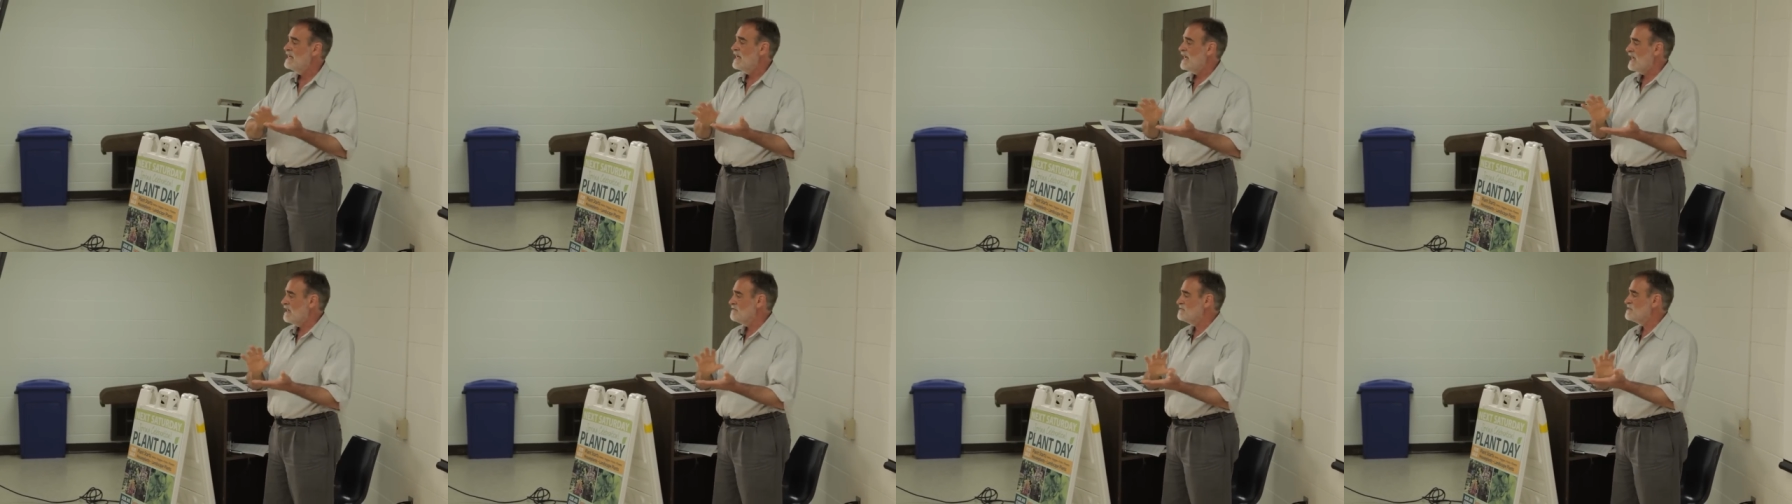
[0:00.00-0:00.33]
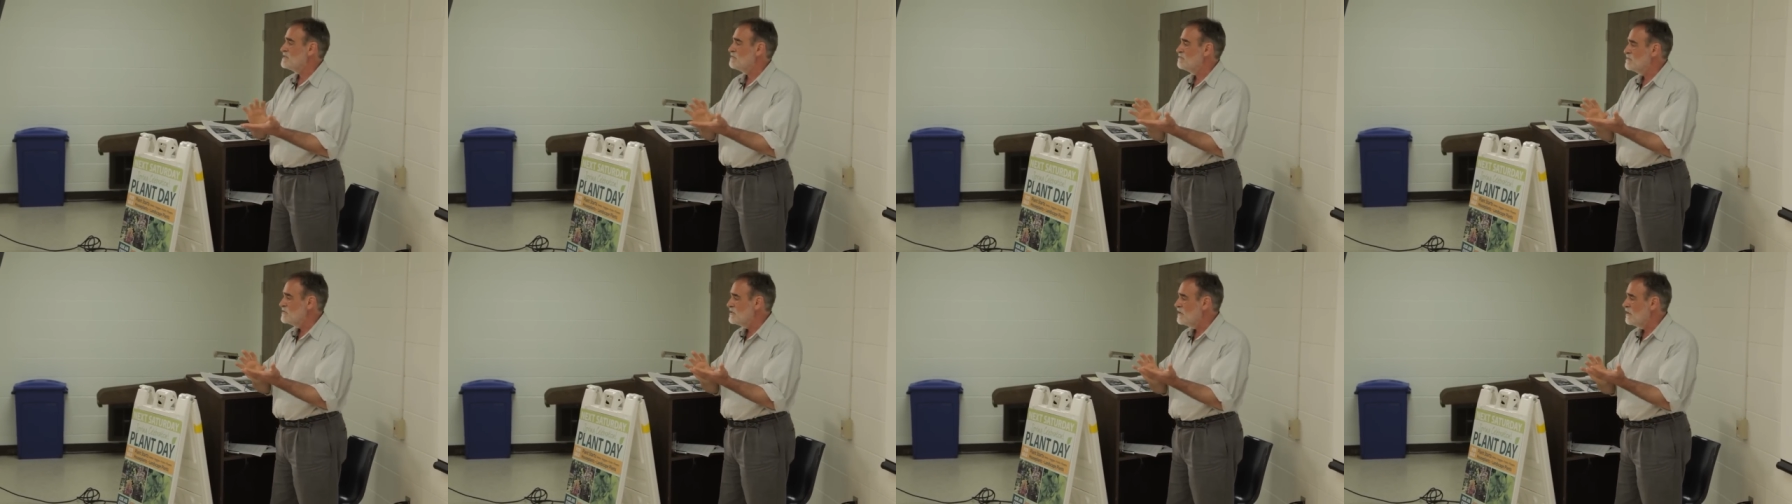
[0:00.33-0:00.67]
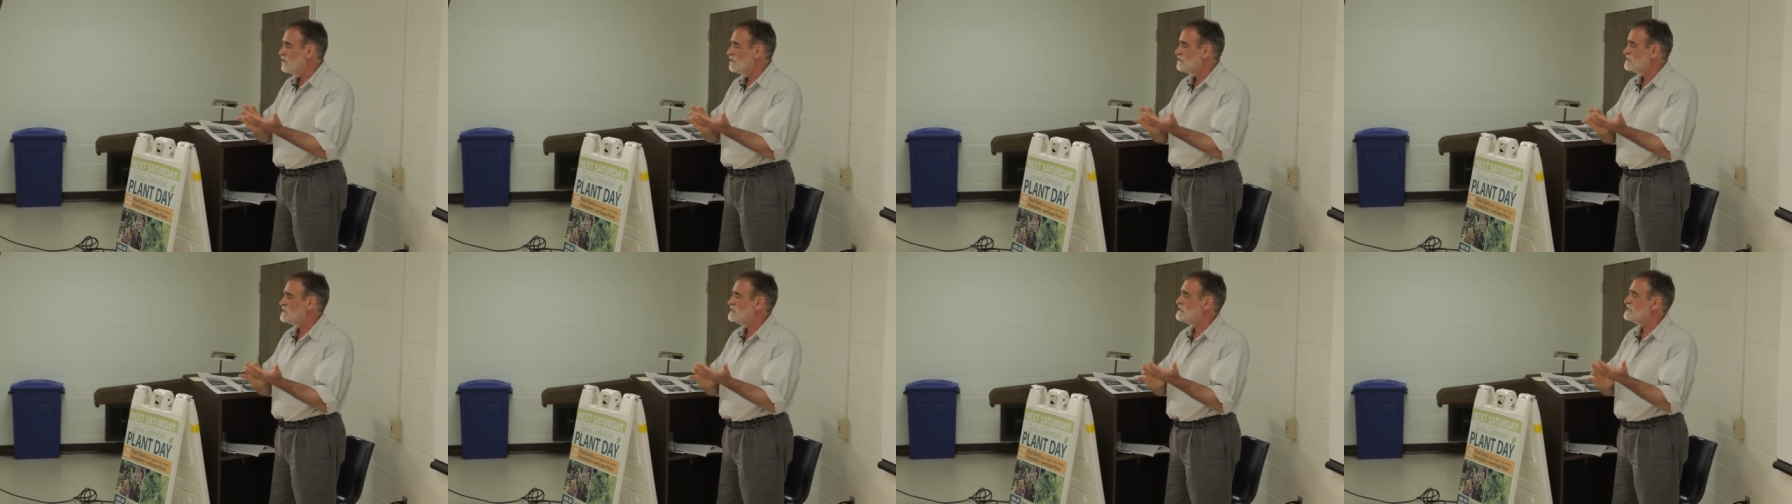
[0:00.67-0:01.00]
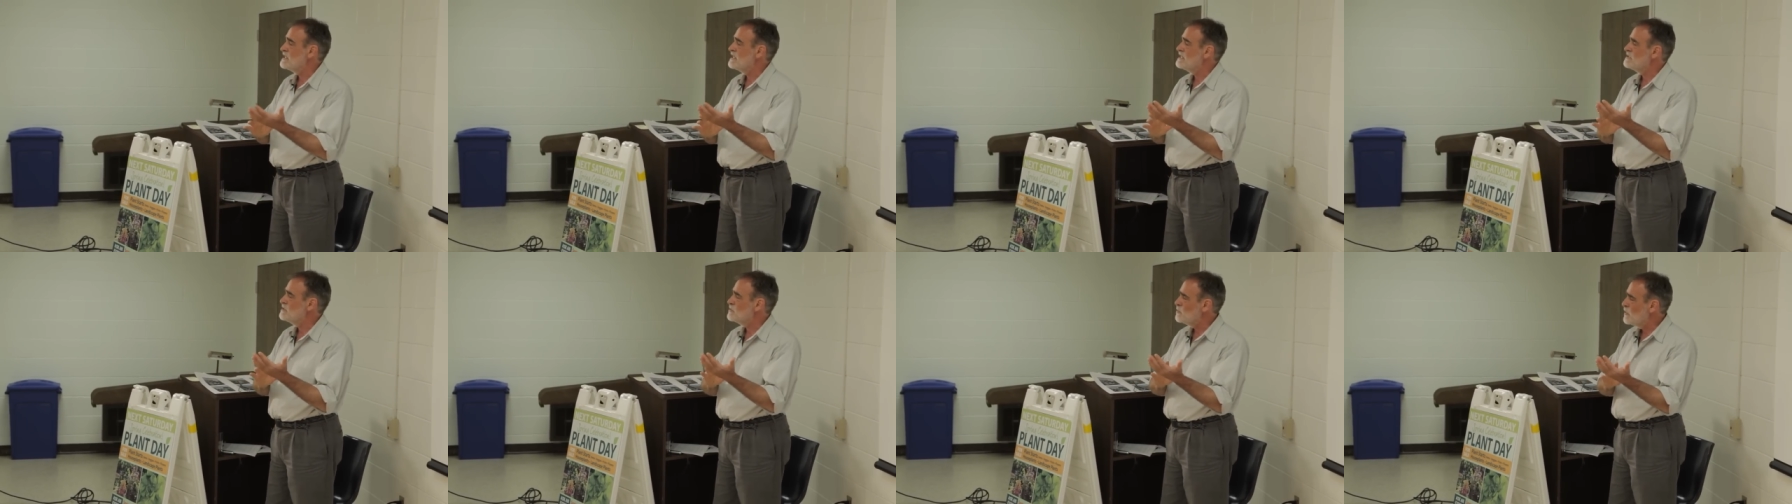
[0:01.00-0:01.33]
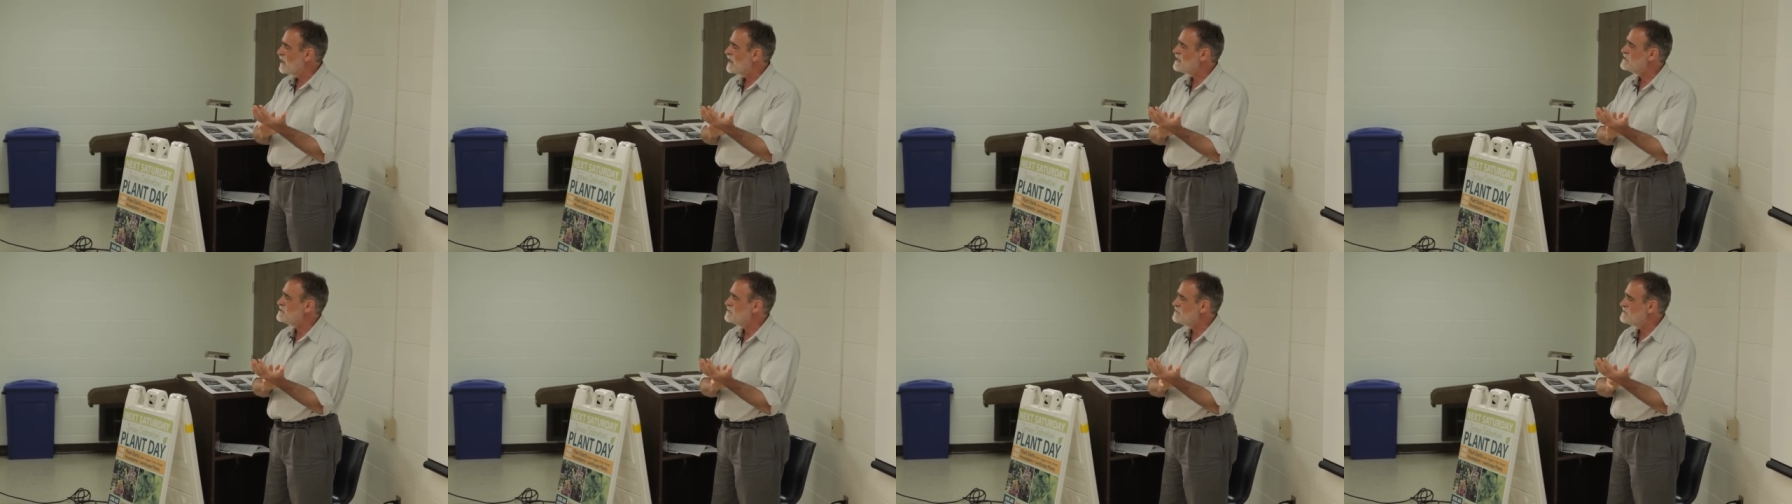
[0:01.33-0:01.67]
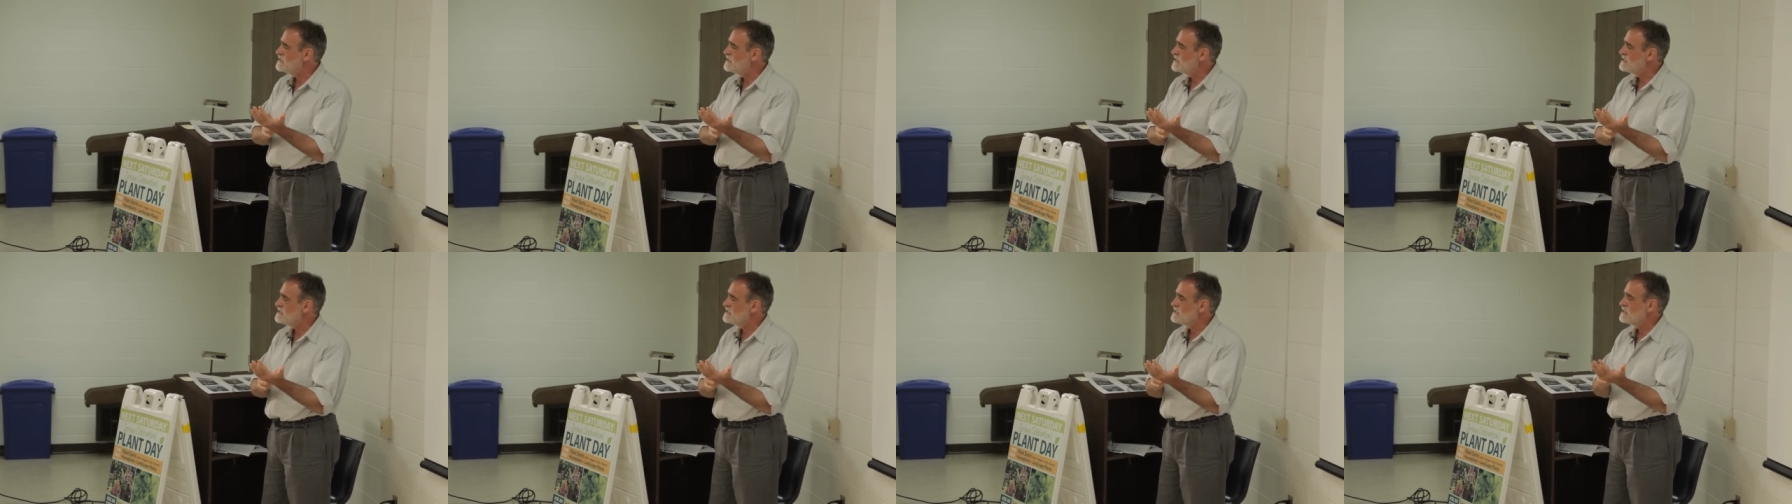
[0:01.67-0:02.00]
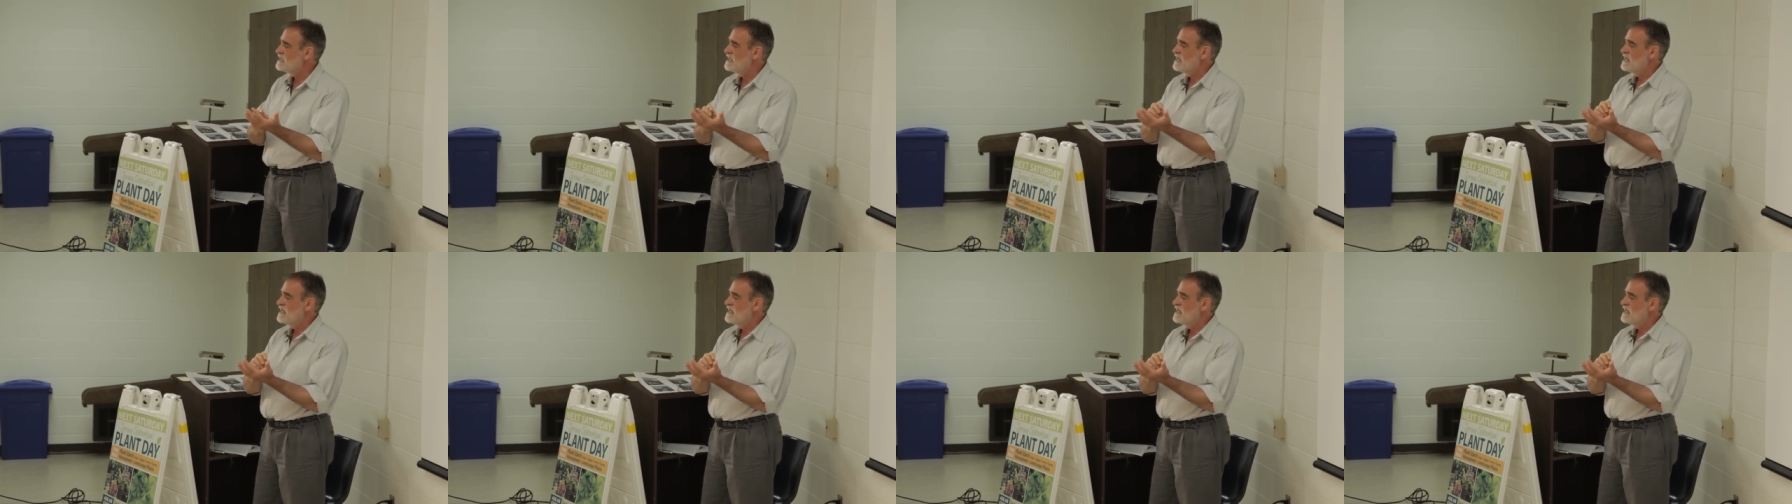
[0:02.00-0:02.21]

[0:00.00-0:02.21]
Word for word: have some notes saying, do I do this?